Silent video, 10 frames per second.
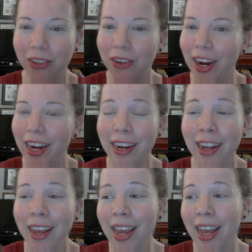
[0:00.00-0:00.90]
great.
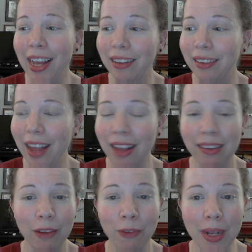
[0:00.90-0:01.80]
It's
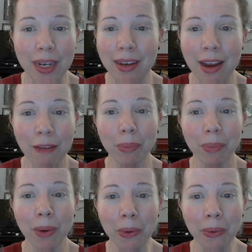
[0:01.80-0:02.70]
as if it never
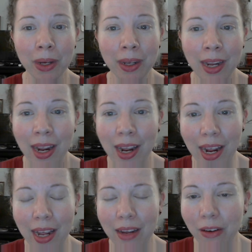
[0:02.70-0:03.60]
broke,
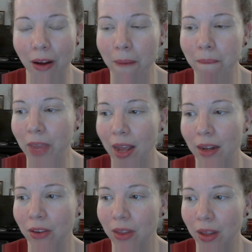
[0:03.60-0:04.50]
and
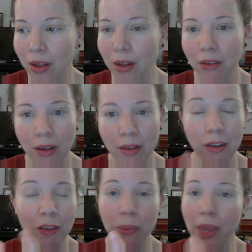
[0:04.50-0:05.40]
the
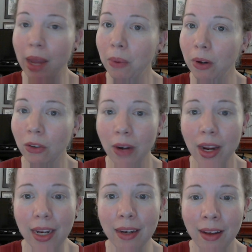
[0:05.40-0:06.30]
display works
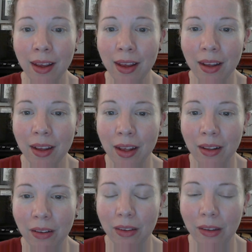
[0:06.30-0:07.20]
great.
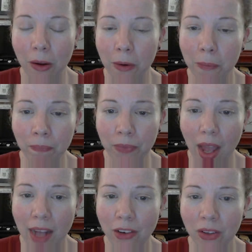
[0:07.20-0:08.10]
So
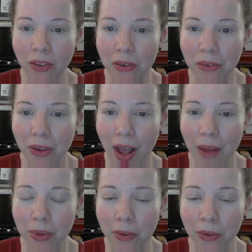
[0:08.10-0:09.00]
I
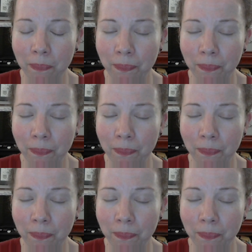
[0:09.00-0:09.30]
was